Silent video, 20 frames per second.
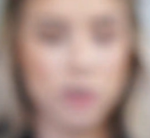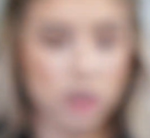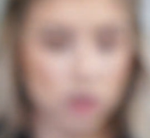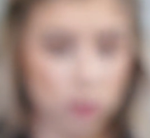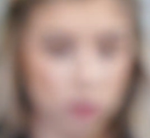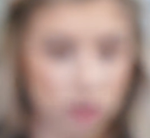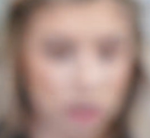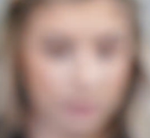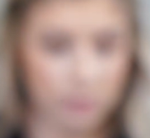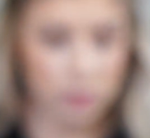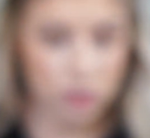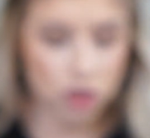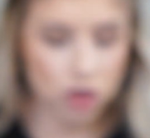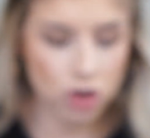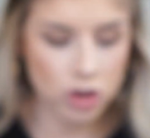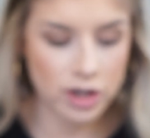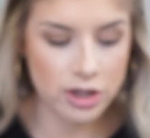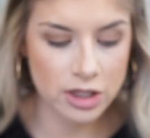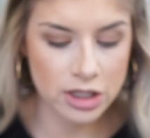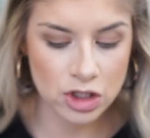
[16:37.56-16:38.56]
ones, which I'm gonna
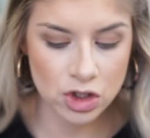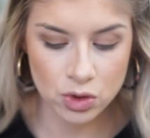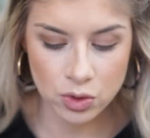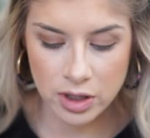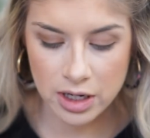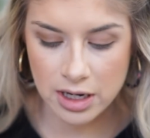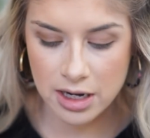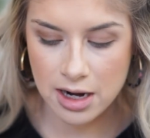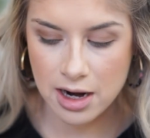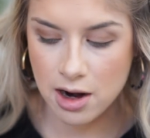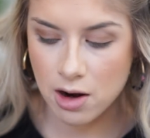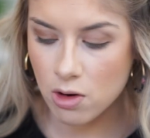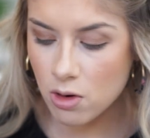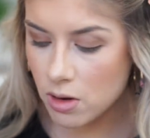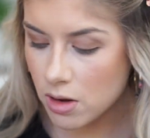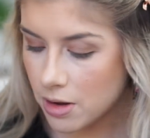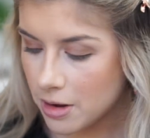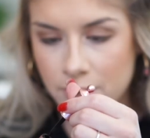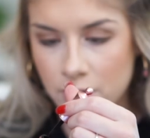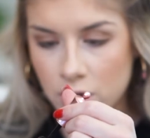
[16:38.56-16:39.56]
try these right
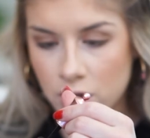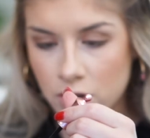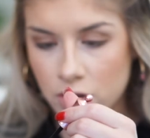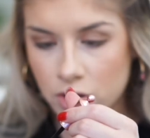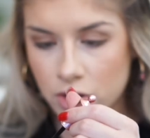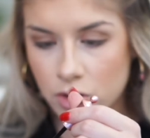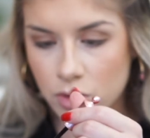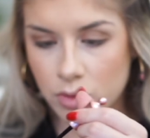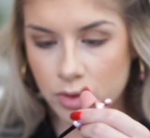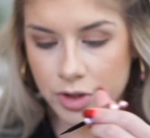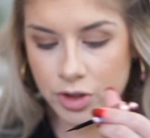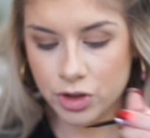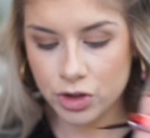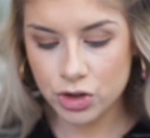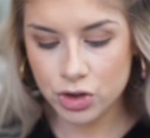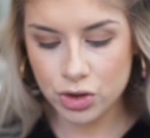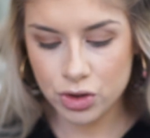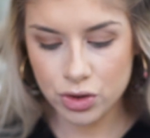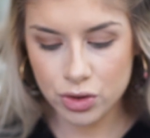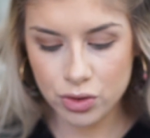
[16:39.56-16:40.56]
now. I'm going
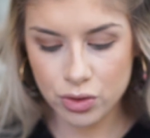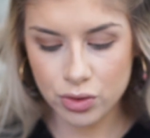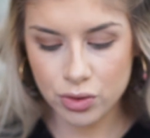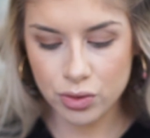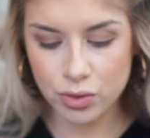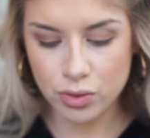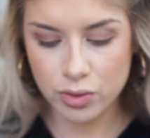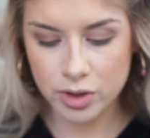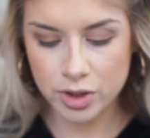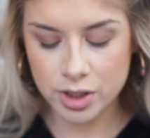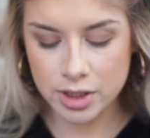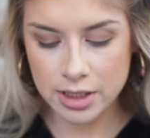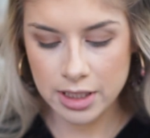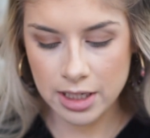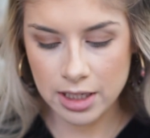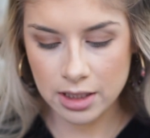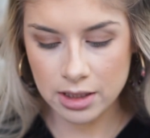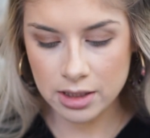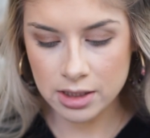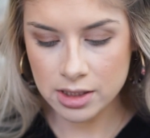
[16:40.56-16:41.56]
to
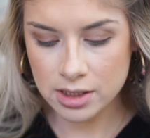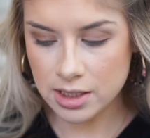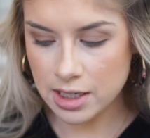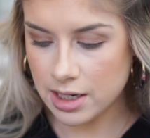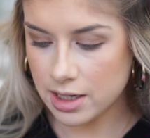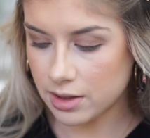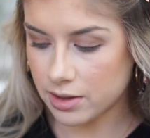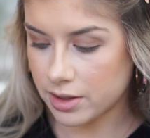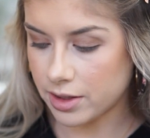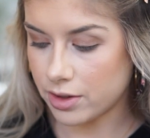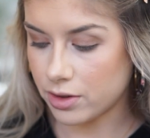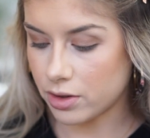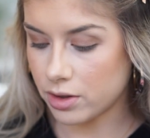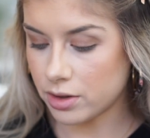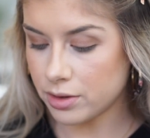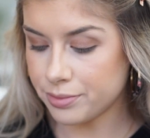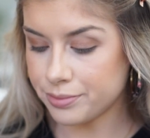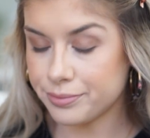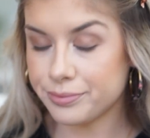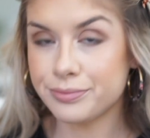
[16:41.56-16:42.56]
take this
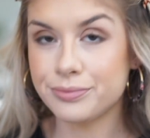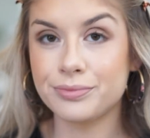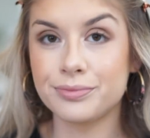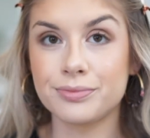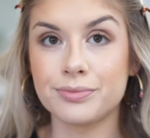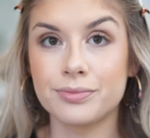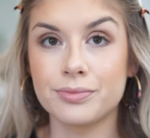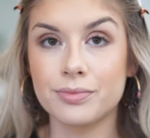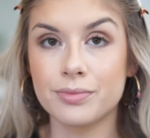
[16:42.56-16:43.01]
eyeliner.